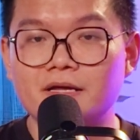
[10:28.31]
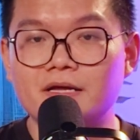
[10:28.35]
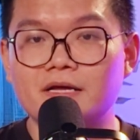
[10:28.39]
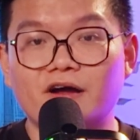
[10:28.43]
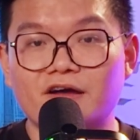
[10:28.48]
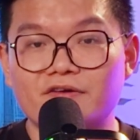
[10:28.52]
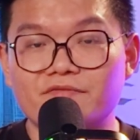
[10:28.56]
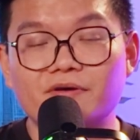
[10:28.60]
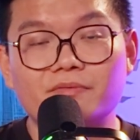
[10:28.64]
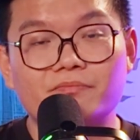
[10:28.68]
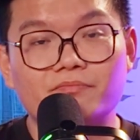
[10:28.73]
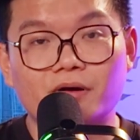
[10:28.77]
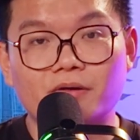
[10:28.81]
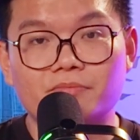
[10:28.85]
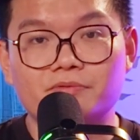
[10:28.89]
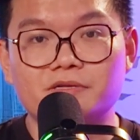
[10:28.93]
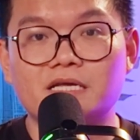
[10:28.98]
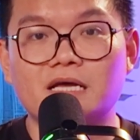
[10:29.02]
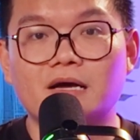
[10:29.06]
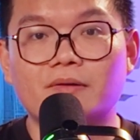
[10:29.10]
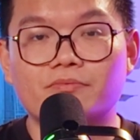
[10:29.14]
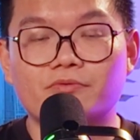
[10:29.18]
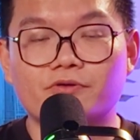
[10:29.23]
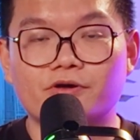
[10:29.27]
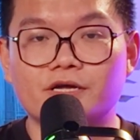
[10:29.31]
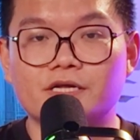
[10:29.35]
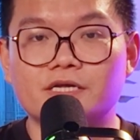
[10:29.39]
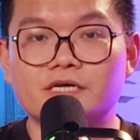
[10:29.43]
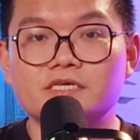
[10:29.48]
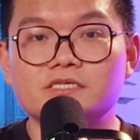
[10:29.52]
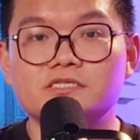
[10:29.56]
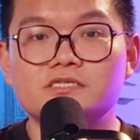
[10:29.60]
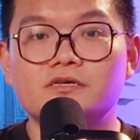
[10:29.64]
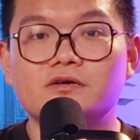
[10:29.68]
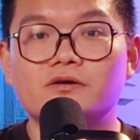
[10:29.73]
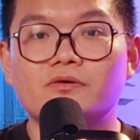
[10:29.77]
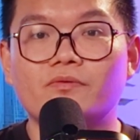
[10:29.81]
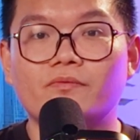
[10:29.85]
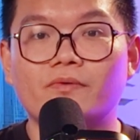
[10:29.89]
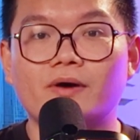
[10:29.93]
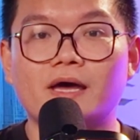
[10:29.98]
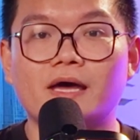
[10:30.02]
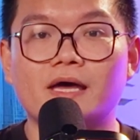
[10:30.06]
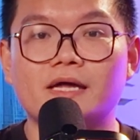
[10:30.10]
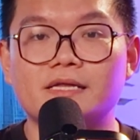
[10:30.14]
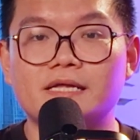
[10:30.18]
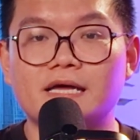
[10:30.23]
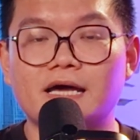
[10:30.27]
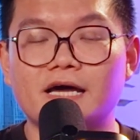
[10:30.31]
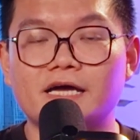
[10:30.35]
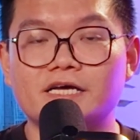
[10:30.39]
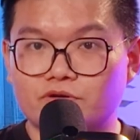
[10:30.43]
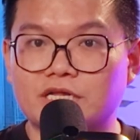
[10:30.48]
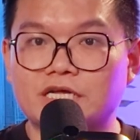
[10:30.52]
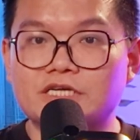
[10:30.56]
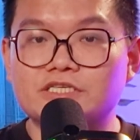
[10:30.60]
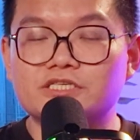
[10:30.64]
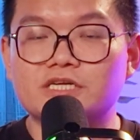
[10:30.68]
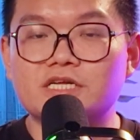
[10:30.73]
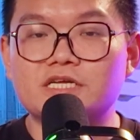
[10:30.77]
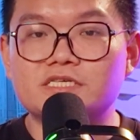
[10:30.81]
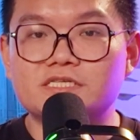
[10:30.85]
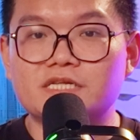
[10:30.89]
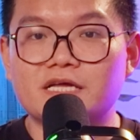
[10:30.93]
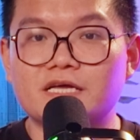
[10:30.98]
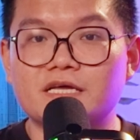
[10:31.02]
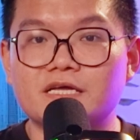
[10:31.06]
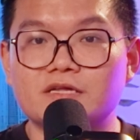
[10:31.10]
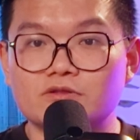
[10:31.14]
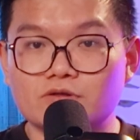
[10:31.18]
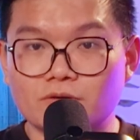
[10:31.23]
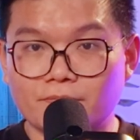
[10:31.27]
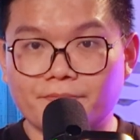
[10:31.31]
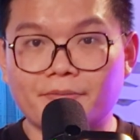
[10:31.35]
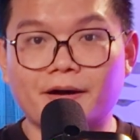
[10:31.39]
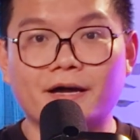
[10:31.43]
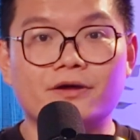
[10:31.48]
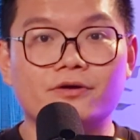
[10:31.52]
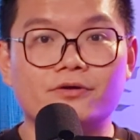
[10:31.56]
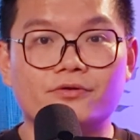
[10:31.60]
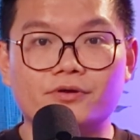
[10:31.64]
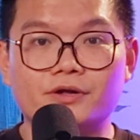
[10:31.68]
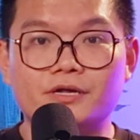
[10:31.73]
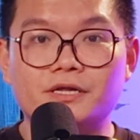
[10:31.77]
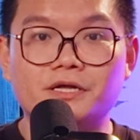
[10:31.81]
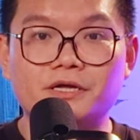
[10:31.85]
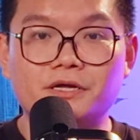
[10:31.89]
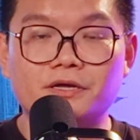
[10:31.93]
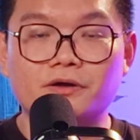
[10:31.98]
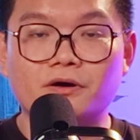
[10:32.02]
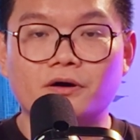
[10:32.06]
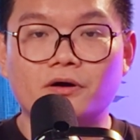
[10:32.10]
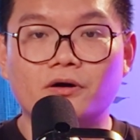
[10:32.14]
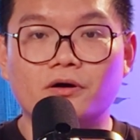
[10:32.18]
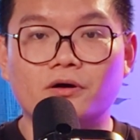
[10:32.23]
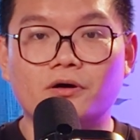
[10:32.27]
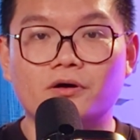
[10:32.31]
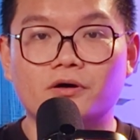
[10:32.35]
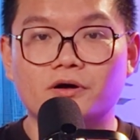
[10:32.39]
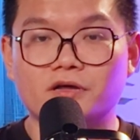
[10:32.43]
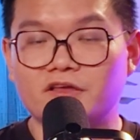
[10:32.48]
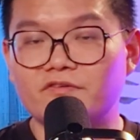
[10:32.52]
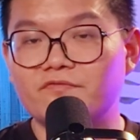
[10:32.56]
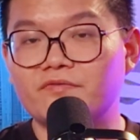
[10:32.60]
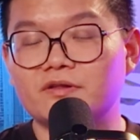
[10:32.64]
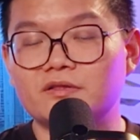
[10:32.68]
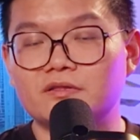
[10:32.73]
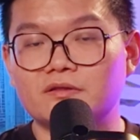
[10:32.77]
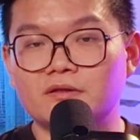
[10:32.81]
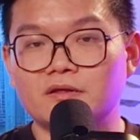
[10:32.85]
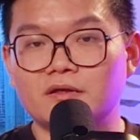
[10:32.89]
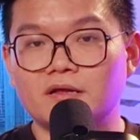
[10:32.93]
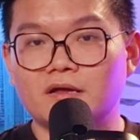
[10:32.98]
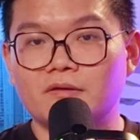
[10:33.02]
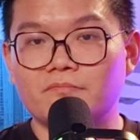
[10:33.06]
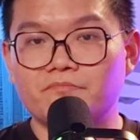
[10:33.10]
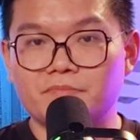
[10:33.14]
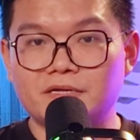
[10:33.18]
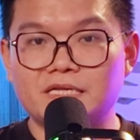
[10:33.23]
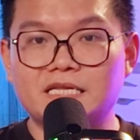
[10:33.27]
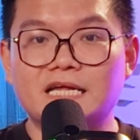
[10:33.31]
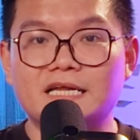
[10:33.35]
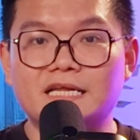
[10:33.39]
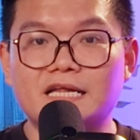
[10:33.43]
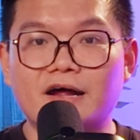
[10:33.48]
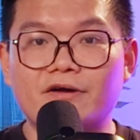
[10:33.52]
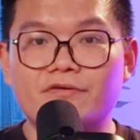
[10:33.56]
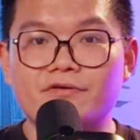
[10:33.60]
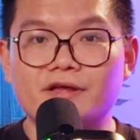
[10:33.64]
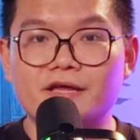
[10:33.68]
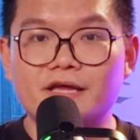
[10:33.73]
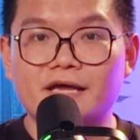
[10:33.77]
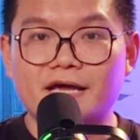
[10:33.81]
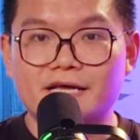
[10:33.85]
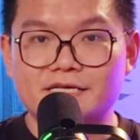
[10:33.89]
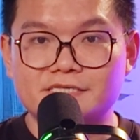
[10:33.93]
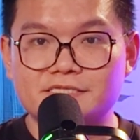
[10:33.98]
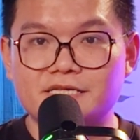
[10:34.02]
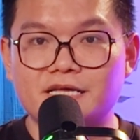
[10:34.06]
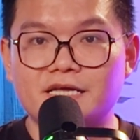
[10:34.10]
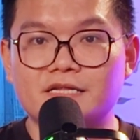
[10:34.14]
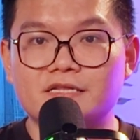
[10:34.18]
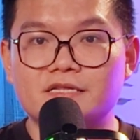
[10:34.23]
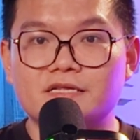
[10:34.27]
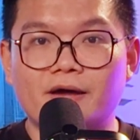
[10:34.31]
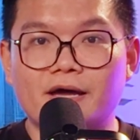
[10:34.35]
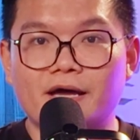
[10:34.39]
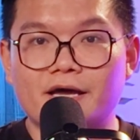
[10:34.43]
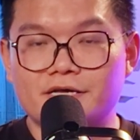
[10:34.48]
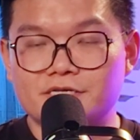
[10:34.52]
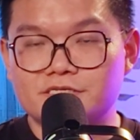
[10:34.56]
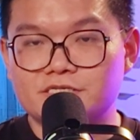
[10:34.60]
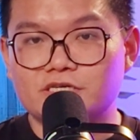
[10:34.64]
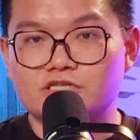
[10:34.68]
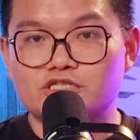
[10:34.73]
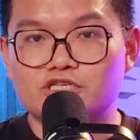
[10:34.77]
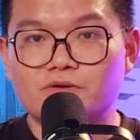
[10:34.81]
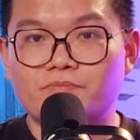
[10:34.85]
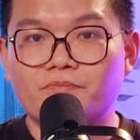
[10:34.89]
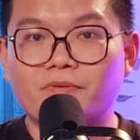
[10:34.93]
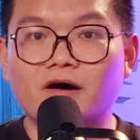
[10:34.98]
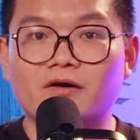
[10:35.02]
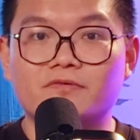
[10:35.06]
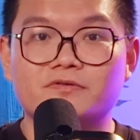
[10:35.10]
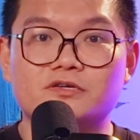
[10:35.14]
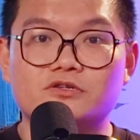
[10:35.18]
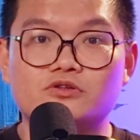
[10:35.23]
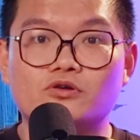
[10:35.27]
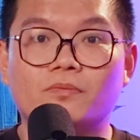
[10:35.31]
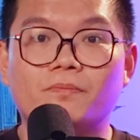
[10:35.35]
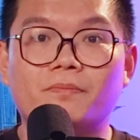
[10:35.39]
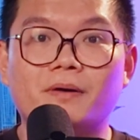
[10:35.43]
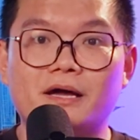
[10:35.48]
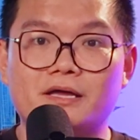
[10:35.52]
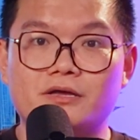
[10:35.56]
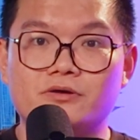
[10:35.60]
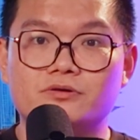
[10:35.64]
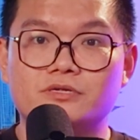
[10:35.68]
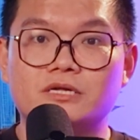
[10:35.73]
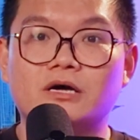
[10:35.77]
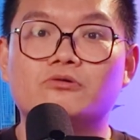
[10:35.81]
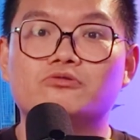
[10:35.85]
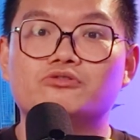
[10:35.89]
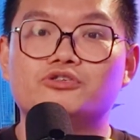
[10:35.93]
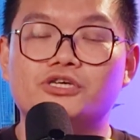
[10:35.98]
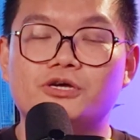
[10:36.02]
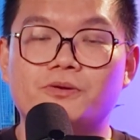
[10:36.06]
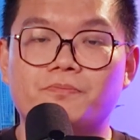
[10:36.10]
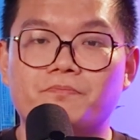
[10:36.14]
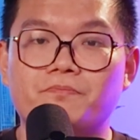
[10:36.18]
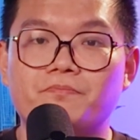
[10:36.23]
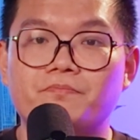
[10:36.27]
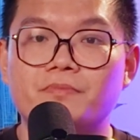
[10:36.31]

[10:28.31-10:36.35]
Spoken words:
Private property upgraders, where they are potentially staying in Toa Payoh already, or even Bidadari Estate, where it's actually part of the Toa Payoh township.